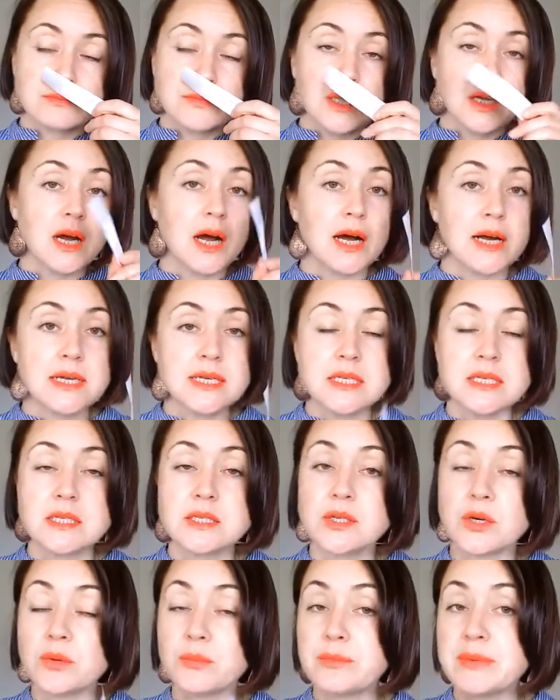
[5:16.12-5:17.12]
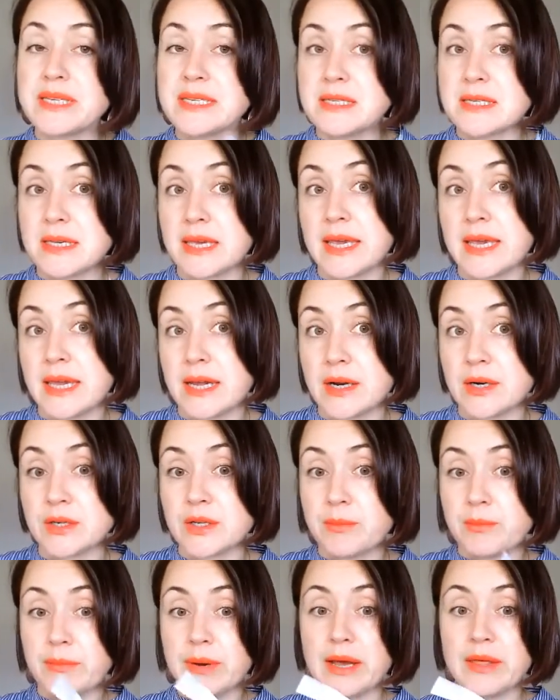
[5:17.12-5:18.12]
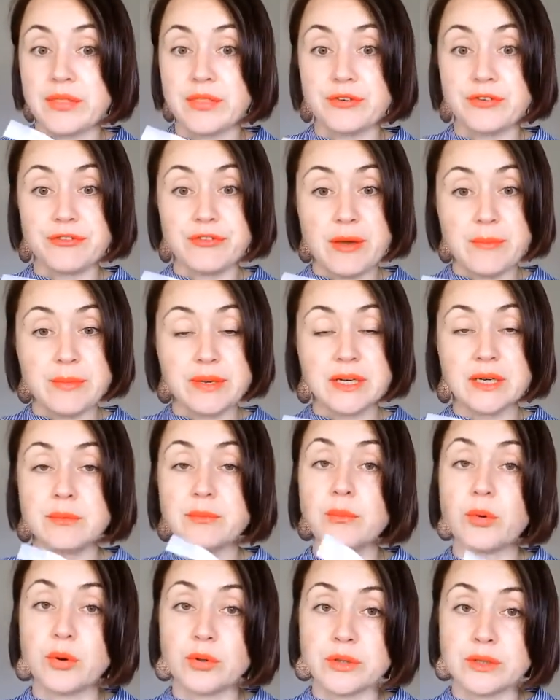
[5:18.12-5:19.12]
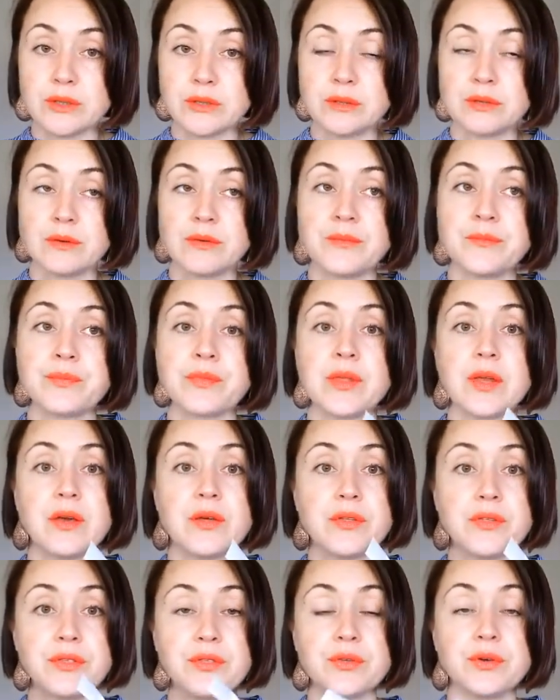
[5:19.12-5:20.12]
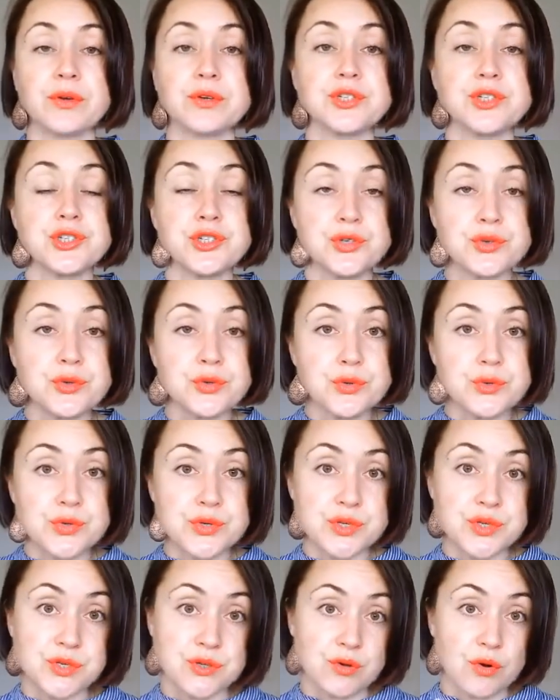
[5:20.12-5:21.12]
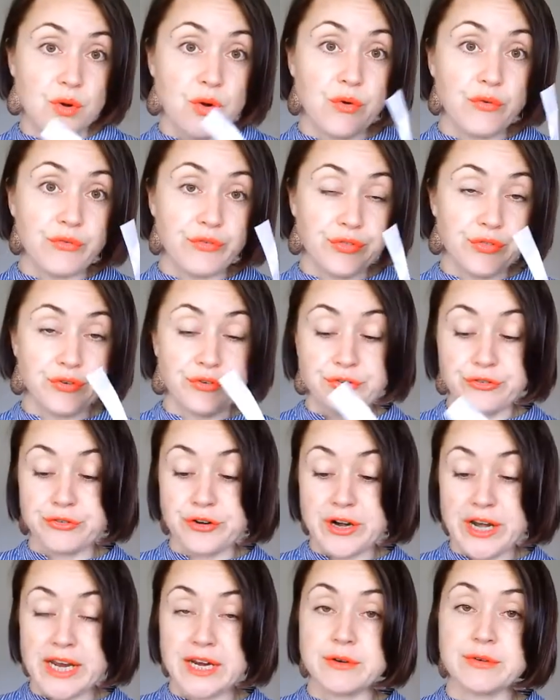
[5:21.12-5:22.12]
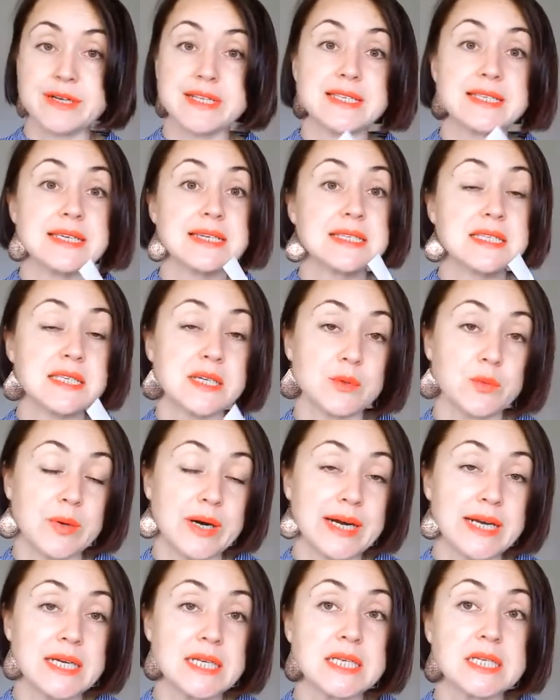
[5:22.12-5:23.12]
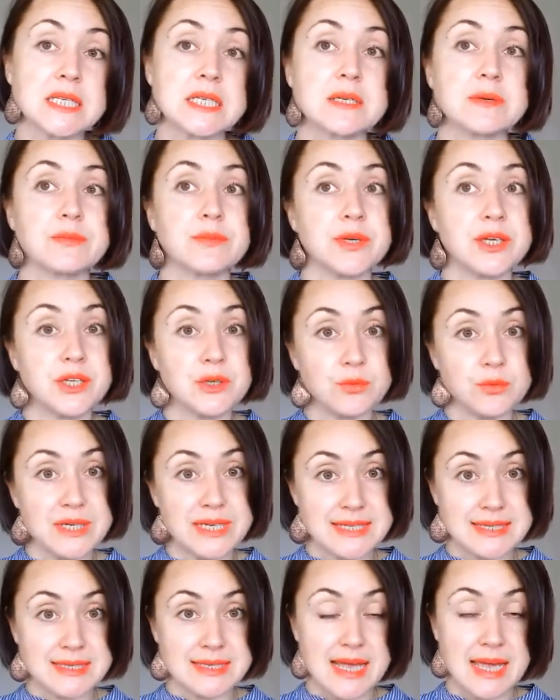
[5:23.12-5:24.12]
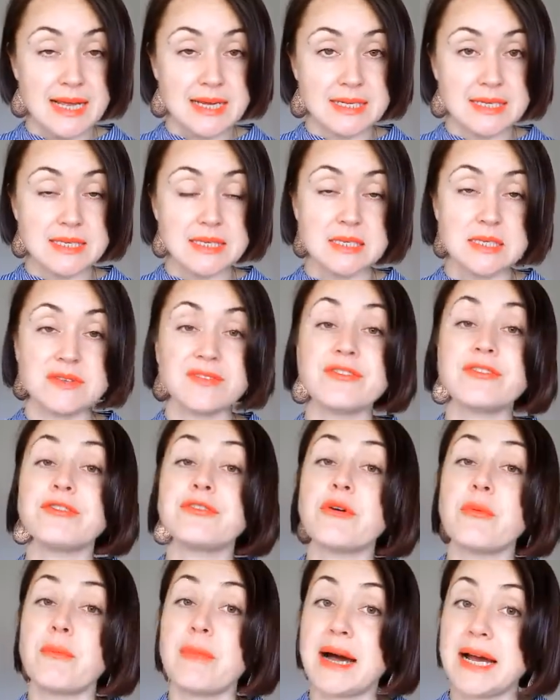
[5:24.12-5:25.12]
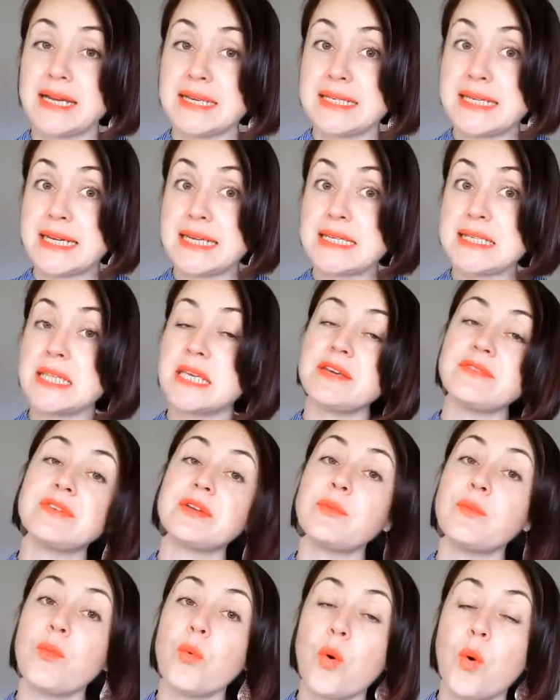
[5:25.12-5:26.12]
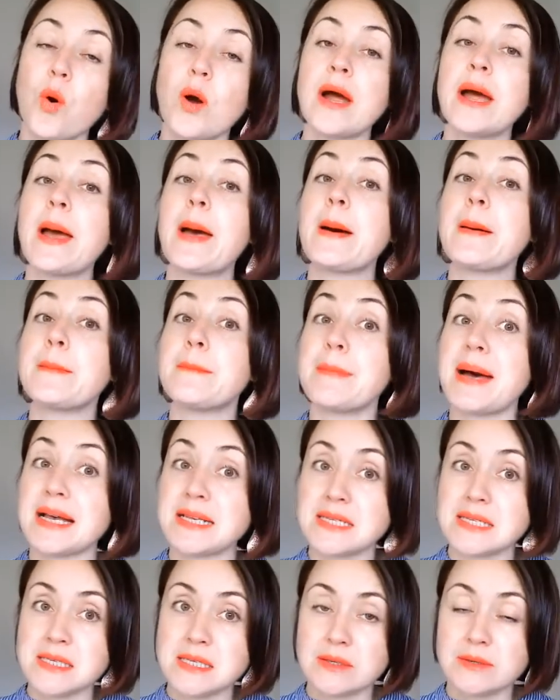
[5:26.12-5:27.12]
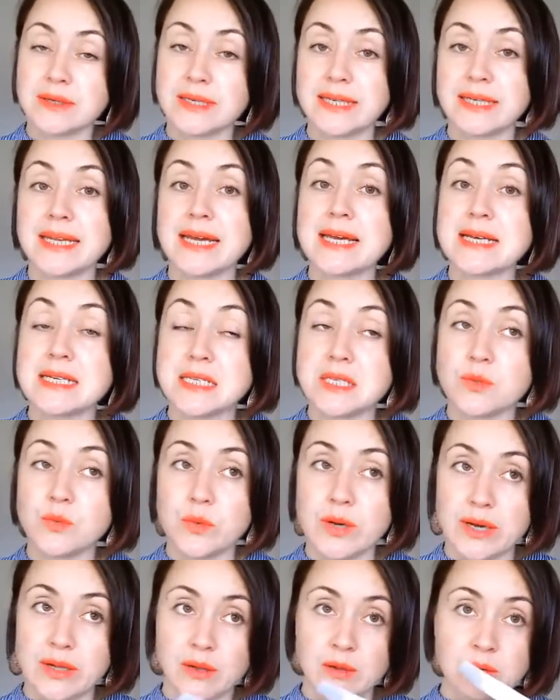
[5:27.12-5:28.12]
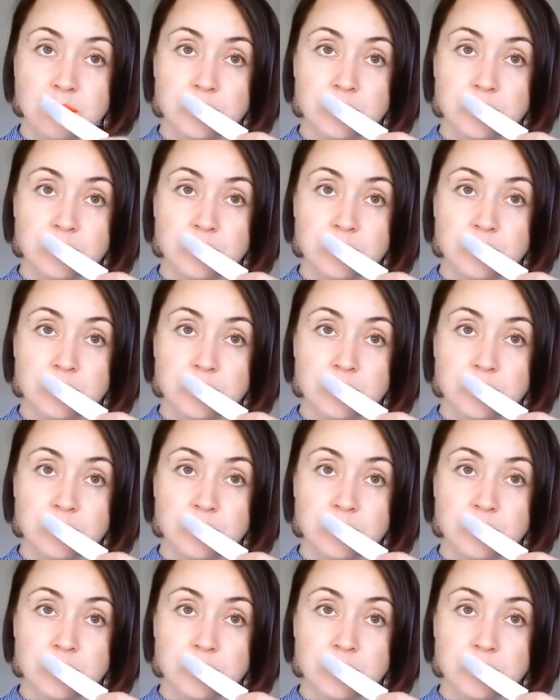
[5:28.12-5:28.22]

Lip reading: guys, don't be scared by the feminine bottle. The juice of the fragrance is quite unisex. For my taste, even more masculine as well.